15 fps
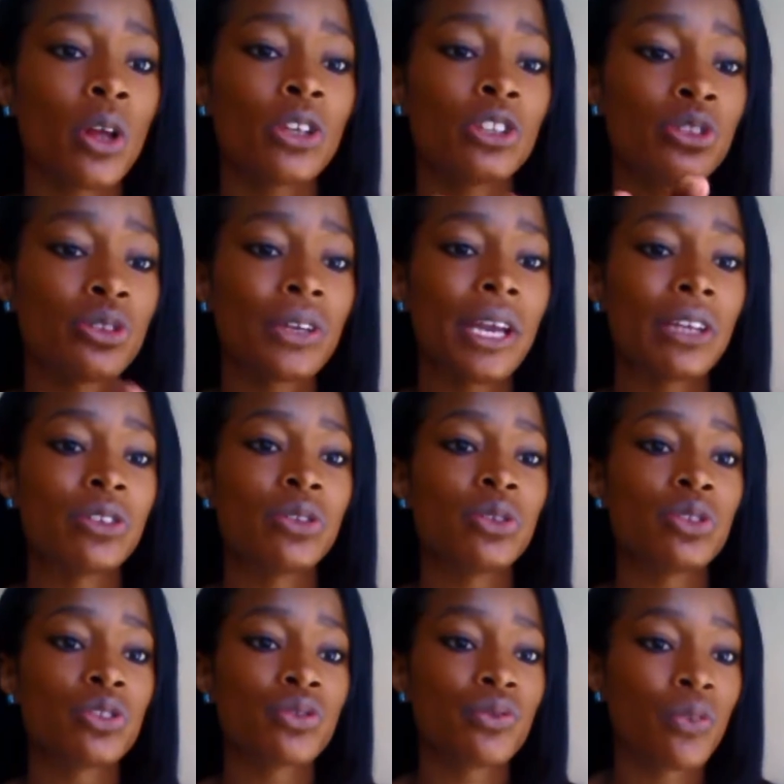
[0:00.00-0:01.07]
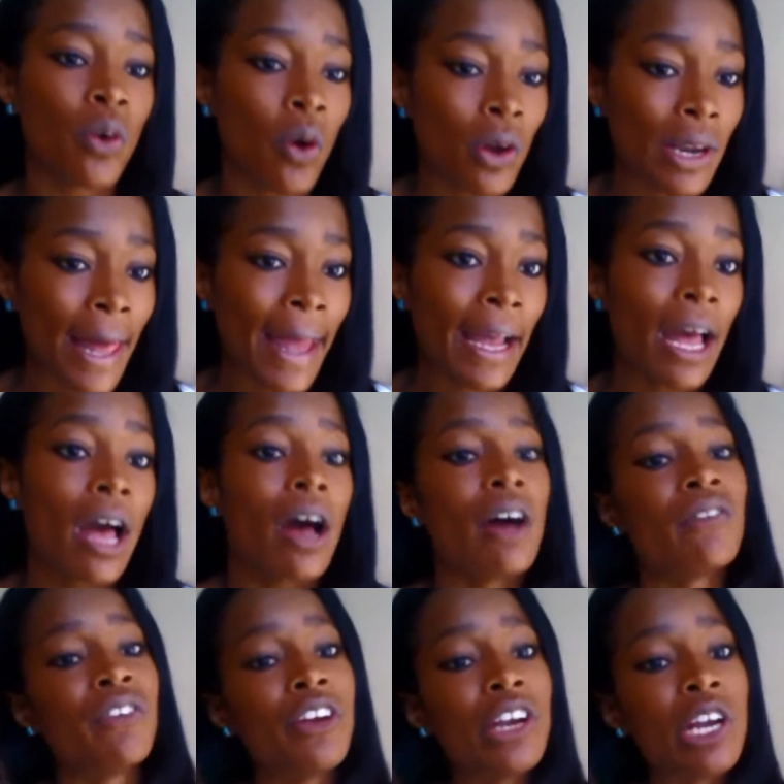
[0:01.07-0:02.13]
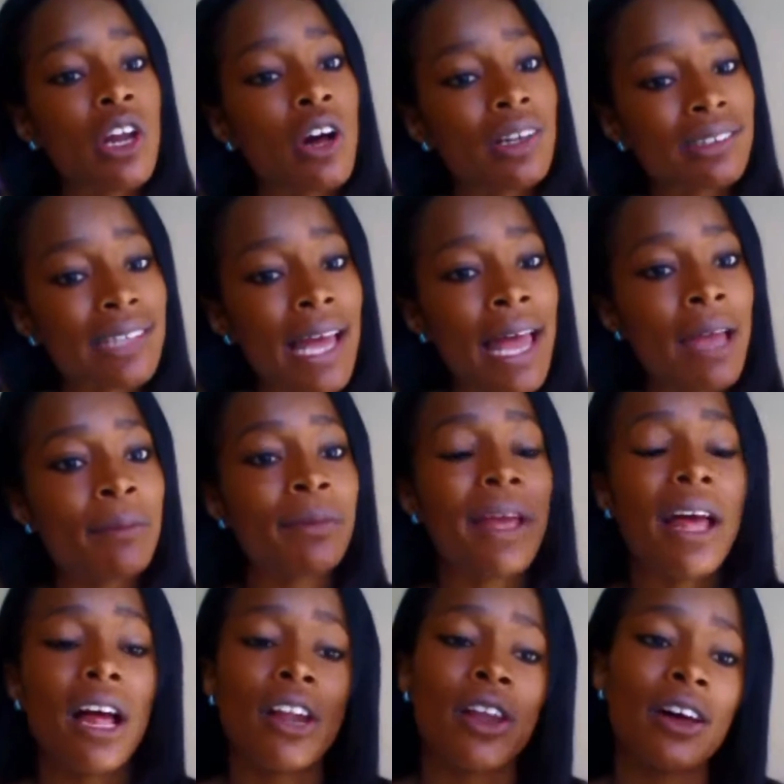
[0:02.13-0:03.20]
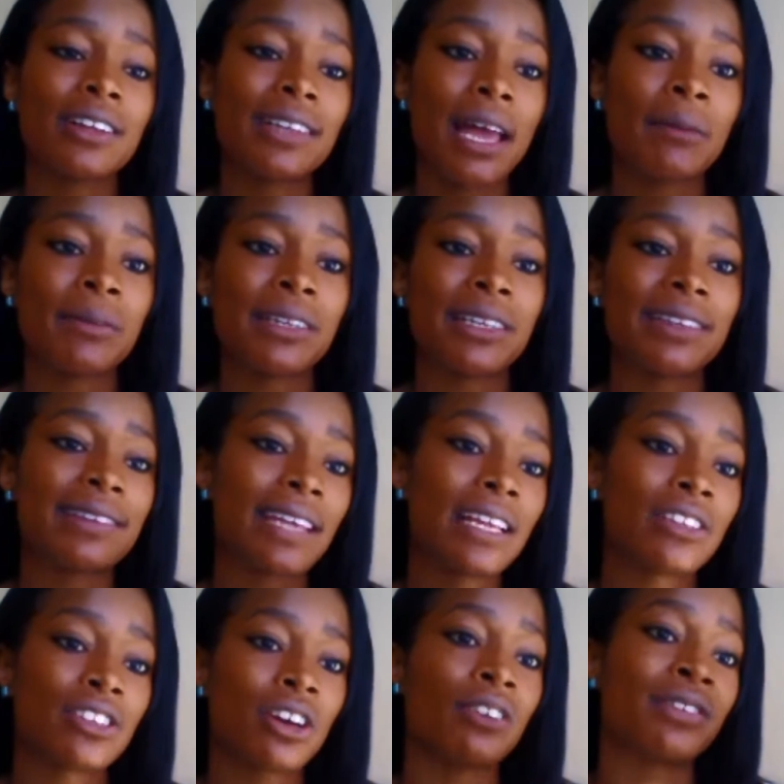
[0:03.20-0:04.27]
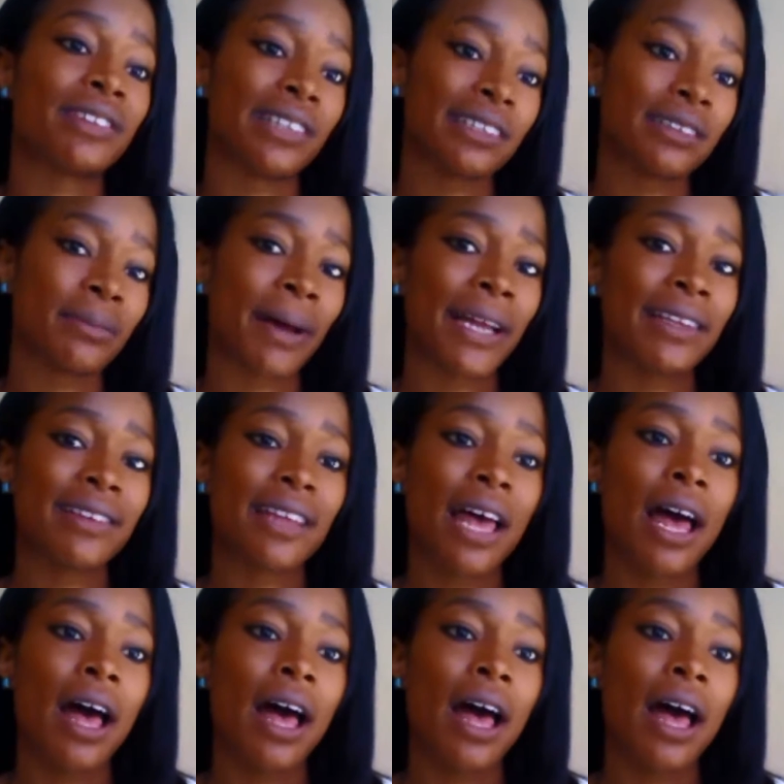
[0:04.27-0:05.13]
you can use for like a very long time, in the sense of 6 months.